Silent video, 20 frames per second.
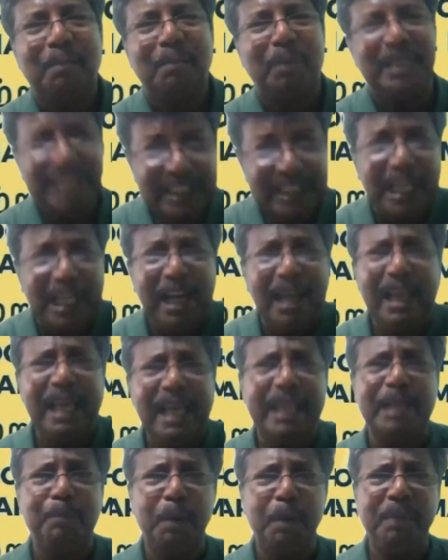But still
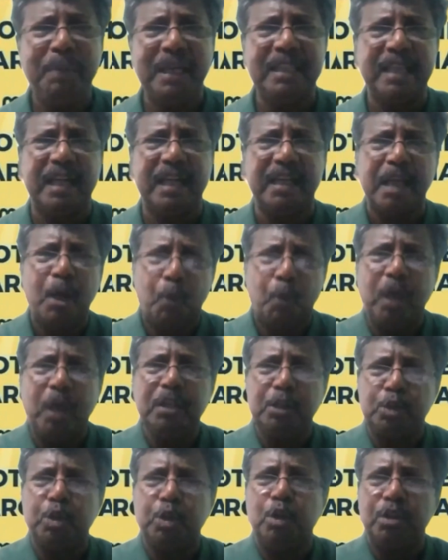I remember that
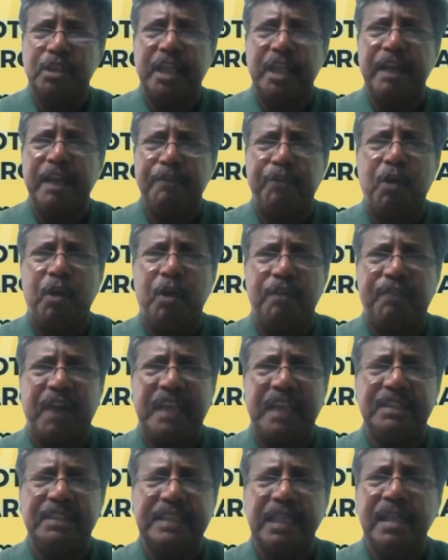1, 2, 3, 4,
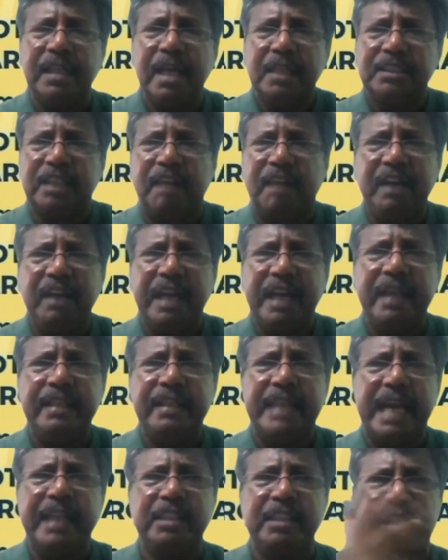5, 6, 7,
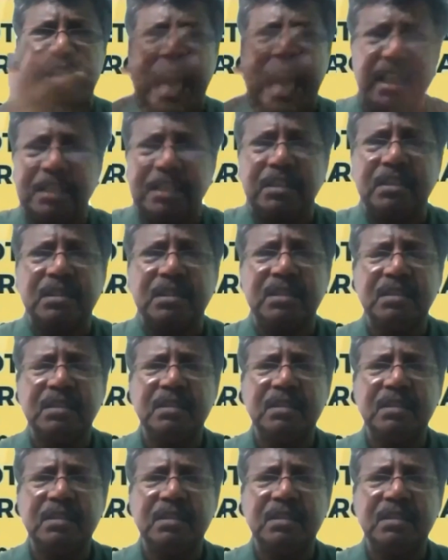8, 9, 10.